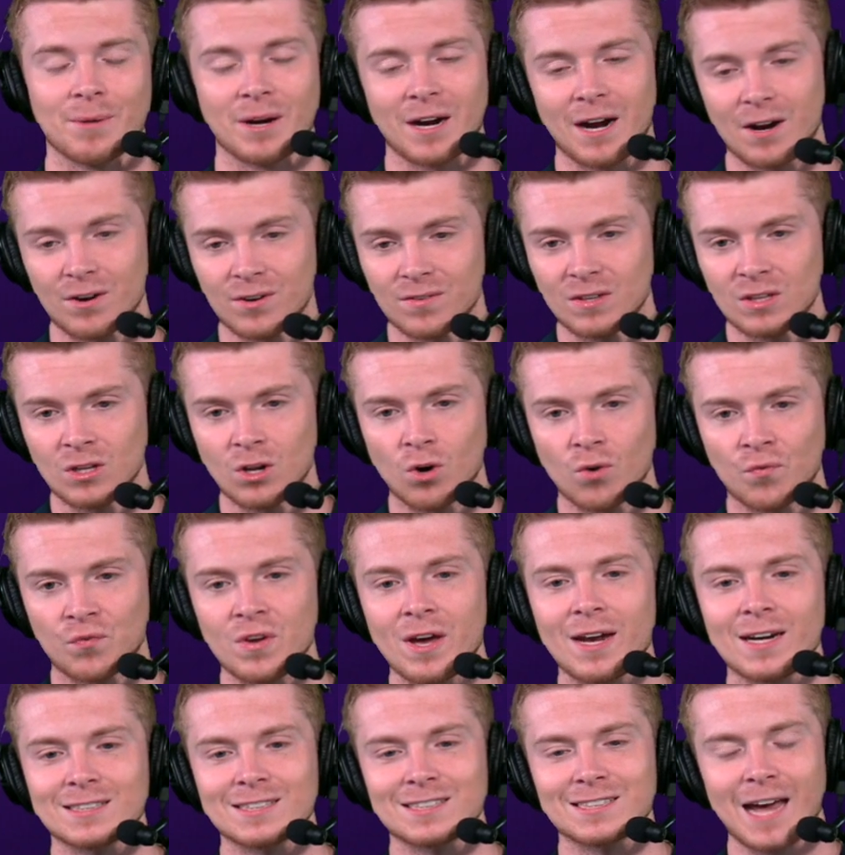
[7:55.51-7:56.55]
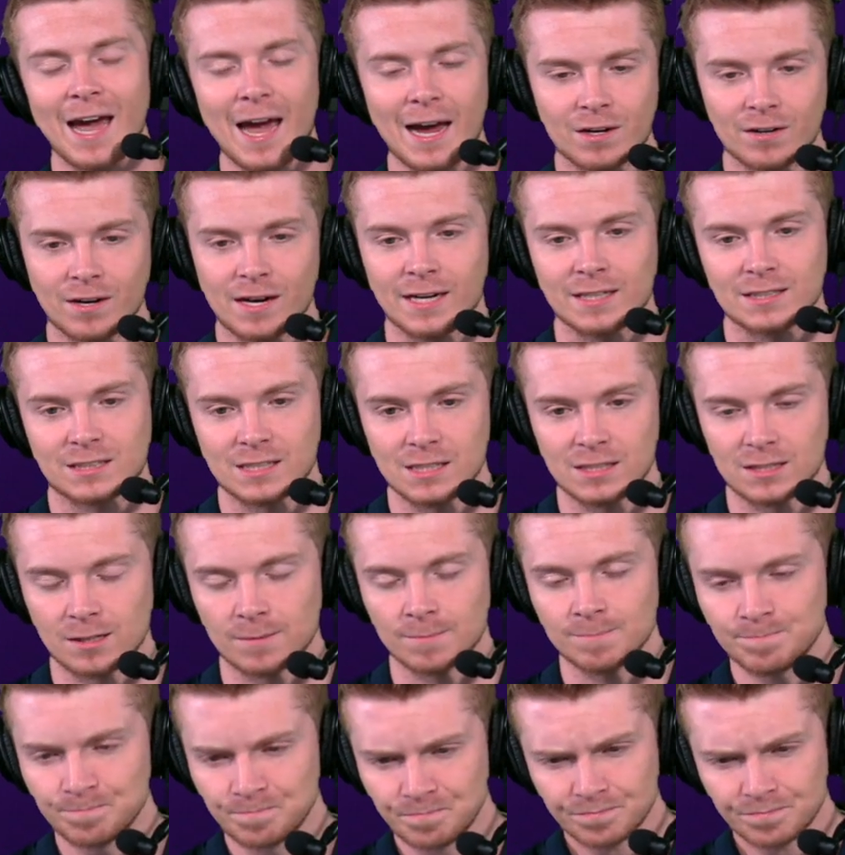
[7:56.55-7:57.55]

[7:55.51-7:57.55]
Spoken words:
Like, I don't even know if he had a sack last season.